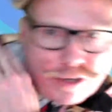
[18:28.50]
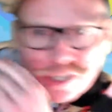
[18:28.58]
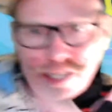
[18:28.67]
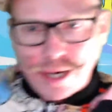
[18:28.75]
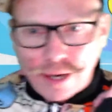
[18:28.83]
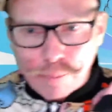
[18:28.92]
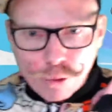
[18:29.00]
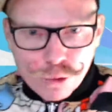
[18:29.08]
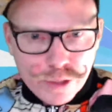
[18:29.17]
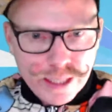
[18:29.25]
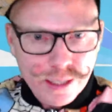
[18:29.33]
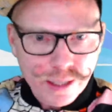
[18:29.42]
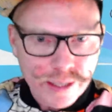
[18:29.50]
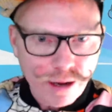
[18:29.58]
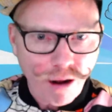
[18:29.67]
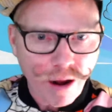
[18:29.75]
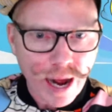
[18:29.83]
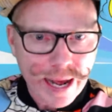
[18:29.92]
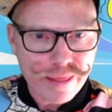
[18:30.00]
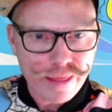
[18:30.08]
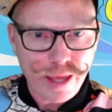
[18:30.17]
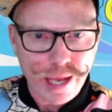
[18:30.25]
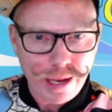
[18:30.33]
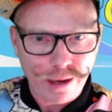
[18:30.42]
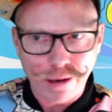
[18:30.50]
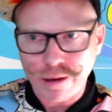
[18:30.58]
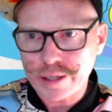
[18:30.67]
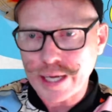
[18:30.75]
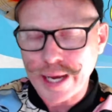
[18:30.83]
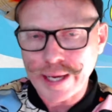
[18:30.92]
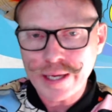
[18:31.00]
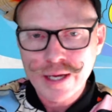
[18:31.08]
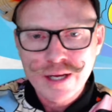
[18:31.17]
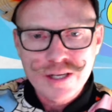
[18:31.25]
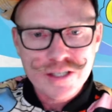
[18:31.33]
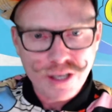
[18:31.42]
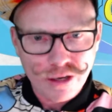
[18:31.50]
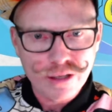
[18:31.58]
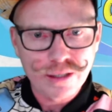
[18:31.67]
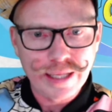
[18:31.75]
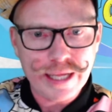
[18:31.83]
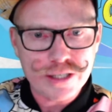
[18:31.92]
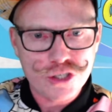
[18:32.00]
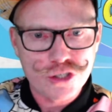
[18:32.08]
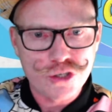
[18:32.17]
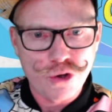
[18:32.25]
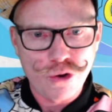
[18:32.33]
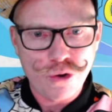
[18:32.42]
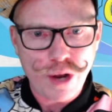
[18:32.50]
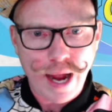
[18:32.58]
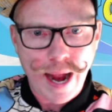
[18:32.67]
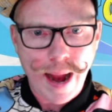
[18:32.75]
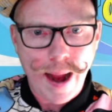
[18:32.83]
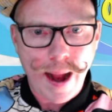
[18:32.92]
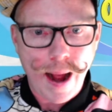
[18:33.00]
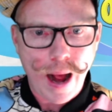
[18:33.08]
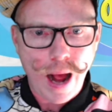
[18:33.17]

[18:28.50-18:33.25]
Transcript: get up really high there, okay? So let's do our